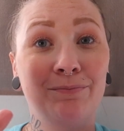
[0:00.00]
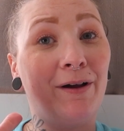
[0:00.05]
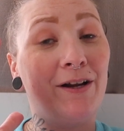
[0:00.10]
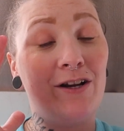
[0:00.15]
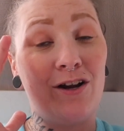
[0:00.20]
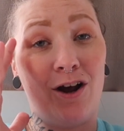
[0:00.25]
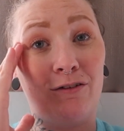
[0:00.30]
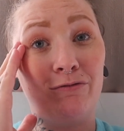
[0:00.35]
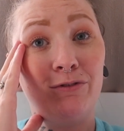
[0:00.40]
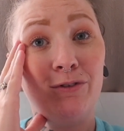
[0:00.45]
My
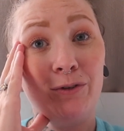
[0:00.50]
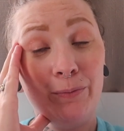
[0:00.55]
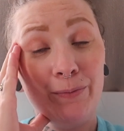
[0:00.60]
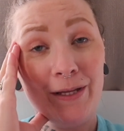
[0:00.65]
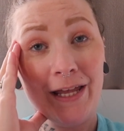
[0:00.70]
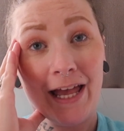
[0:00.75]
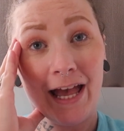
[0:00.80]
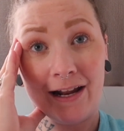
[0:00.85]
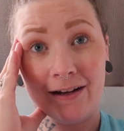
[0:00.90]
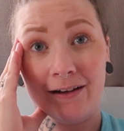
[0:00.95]
novel will
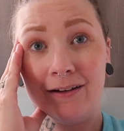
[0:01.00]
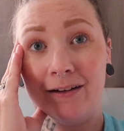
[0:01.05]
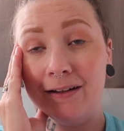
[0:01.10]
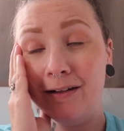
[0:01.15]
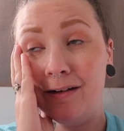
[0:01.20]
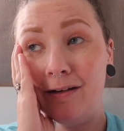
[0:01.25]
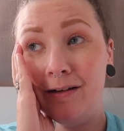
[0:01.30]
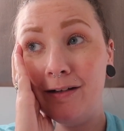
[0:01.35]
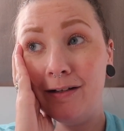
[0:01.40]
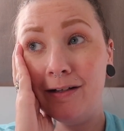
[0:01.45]
be
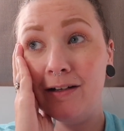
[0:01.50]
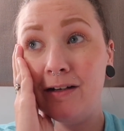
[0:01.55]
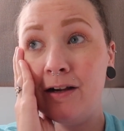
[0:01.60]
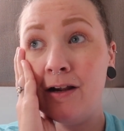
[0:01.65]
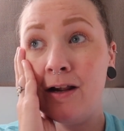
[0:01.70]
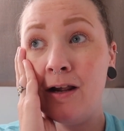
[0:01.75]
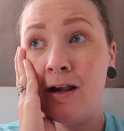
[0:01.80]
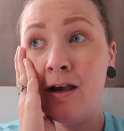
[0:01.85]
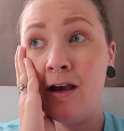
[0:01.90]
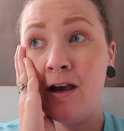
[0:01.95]
edited.
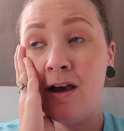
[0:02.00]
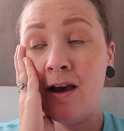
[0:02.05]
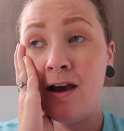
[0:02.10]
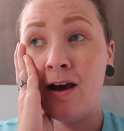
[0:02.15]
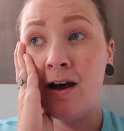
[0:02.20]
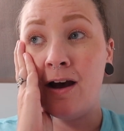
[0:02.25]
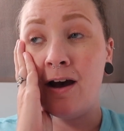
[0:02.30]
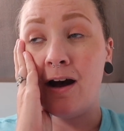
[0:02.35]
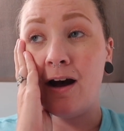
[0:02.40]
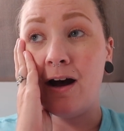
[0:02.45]

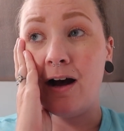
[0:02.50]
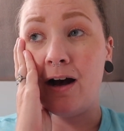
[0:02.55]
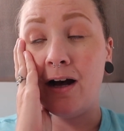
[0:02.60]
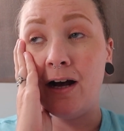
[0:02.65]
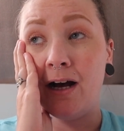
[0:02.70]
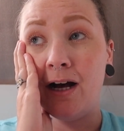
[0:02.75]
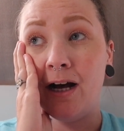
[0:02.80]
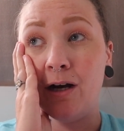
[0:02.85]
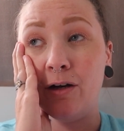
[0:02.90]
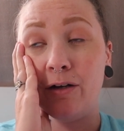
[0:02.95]

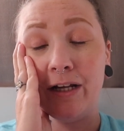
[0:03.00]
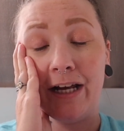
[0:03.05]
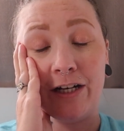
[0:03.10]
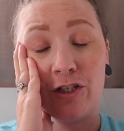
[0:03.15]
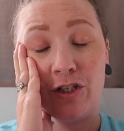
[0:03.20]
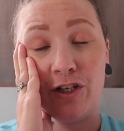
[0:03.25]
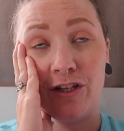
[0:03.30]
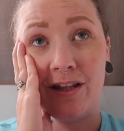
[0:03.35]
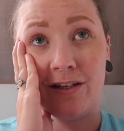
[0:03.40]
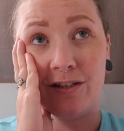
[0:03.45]

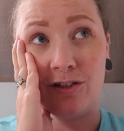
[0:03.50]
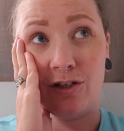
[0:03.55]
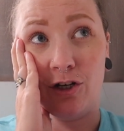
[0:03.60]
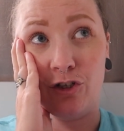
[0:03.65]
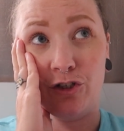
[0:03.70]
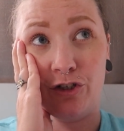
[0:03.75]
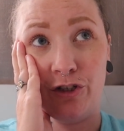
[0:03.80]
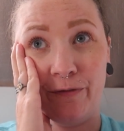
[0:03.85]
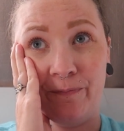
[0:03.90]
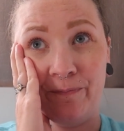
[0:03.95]
Actually, that's not
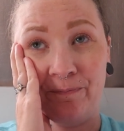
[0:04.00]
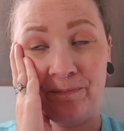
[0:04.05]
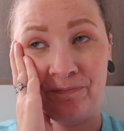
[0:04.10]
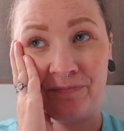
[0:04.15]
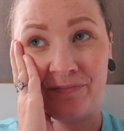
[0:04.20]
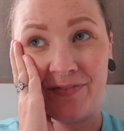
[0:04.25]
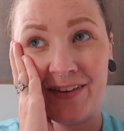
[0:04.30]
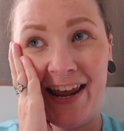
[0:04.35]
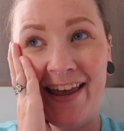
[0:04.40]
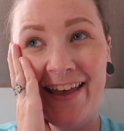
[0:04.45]
true.
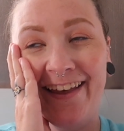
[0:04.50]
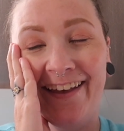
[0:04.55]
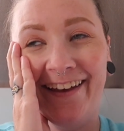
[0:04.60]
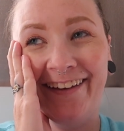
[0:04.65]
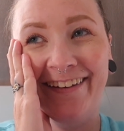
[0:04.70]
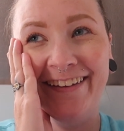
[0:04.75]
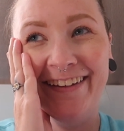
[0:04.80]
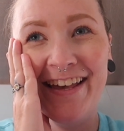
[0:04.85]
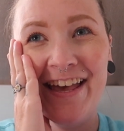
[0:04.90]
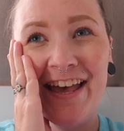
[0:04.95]

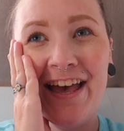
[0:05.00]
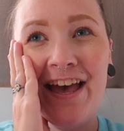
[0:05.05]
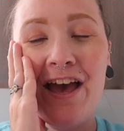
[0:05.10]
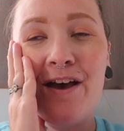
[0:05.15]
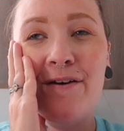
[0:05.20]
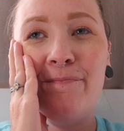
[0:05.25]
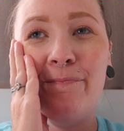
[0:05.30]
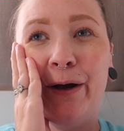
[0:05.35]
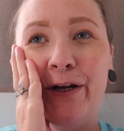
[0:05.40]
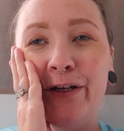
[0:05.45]

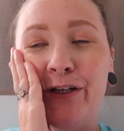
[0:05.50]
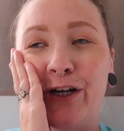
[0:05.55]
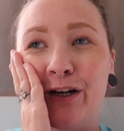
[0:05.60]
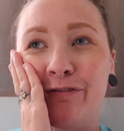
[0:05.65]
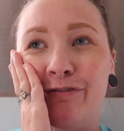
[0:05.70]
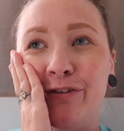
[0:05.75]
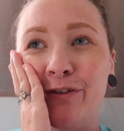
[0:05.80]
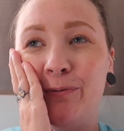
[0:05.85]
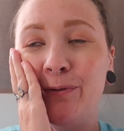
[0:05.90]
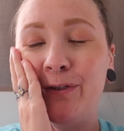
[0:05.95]
My
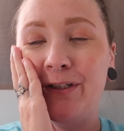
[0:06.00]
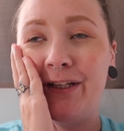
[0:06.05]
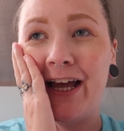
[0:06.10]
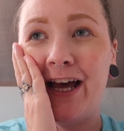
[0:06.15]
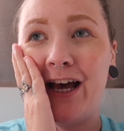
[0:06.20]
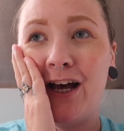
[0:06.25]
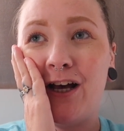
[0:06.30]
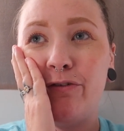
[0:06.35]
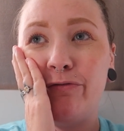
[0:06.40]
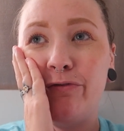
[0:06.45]
novel will
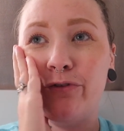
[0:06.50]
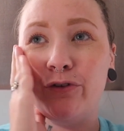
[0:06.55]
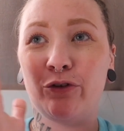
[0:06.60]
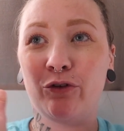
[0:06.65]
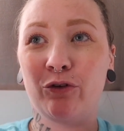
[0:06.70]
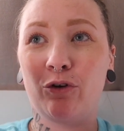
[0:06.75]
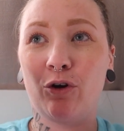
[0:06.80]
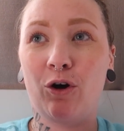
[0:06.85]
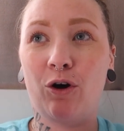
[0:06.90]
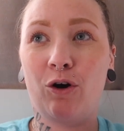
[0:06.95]
have
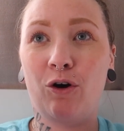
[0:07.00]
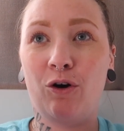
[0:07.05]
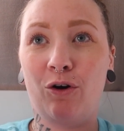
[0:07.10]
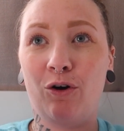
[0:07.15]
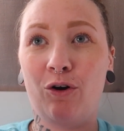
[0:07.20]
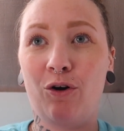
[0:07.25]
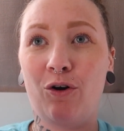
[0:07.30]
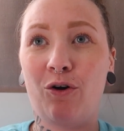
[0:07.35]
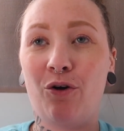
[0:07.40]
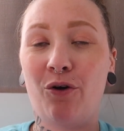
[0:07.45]

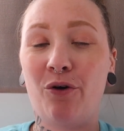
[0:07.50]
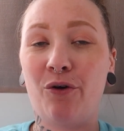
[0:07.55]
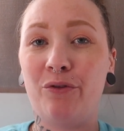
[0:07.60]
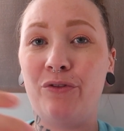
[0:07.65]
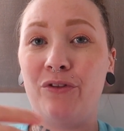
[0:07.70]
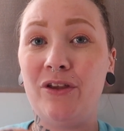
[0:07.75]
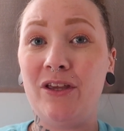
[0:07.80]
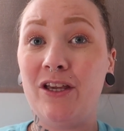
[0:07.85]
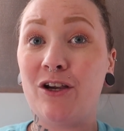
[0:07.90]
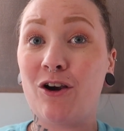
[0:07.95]
all
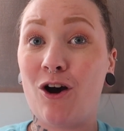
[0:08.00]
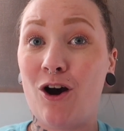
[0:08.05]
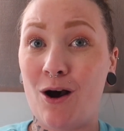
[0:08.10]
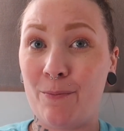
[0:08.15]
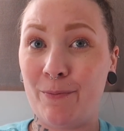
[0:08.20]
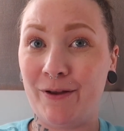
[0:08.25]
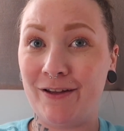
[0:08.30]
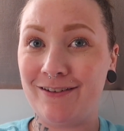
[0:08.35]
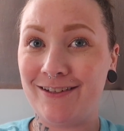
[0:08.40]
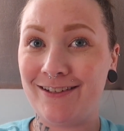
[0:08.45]
the
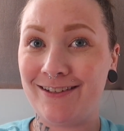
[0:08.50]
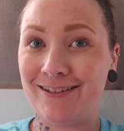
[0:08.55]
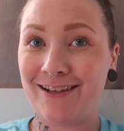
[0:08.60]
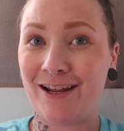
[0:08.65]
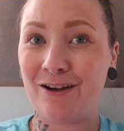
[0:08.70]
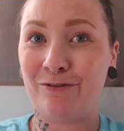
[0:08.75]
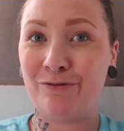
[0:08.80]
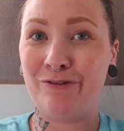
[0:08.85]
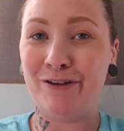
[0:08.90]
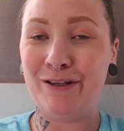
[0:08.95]
comments
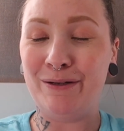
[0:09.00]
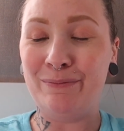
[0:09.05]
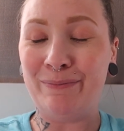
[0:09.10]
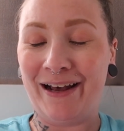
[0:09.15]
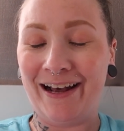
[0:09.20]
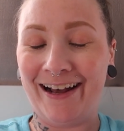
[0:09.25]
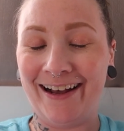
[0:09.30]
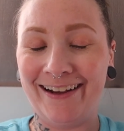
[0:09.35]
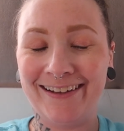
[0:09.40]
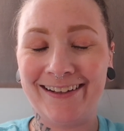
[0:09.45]
and
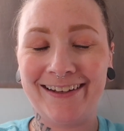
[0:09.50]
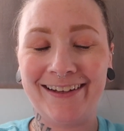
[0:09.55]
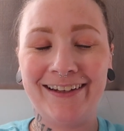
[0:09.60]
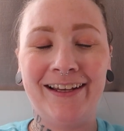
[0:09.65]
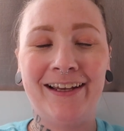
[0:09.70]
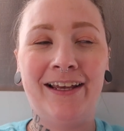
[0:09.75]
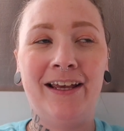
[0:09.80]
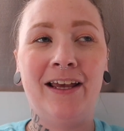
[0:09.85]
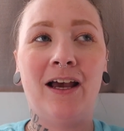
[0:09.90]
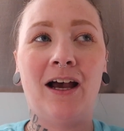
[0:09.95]
feedback.
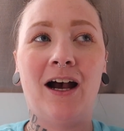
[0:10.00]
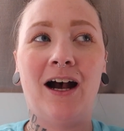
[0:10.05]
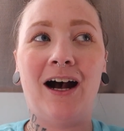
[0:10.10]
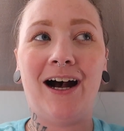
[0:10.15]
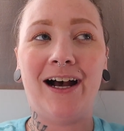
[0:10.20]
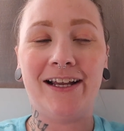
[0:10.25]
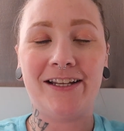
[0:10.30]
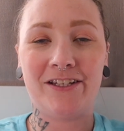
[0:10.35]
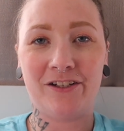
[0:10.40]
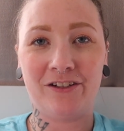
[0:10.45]

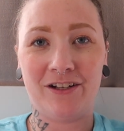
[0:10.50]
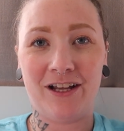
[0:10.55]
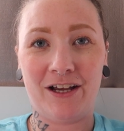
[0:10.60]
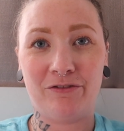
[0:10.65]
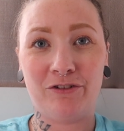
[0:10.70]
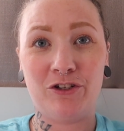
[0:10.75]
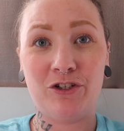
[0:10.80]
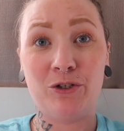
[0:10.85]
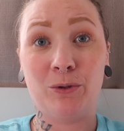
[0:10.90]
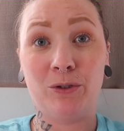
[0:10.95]
I still have
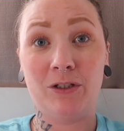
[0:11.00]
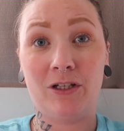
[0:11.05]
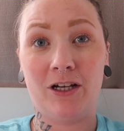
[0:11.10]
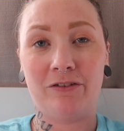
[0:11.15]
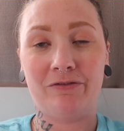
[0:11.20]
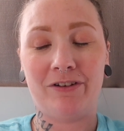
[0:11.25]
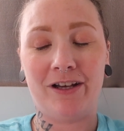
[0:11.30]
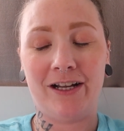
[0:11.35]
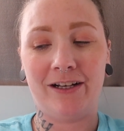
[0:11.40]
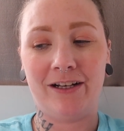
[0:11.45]
to do a lot
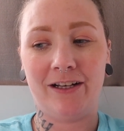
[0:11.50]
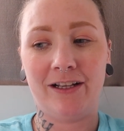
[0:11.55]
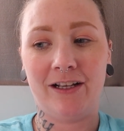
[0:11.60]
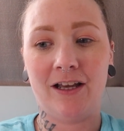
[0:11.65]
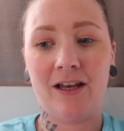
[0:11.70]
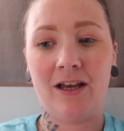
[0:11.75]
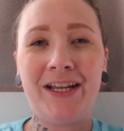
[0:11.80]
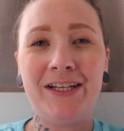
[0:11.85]
of editing.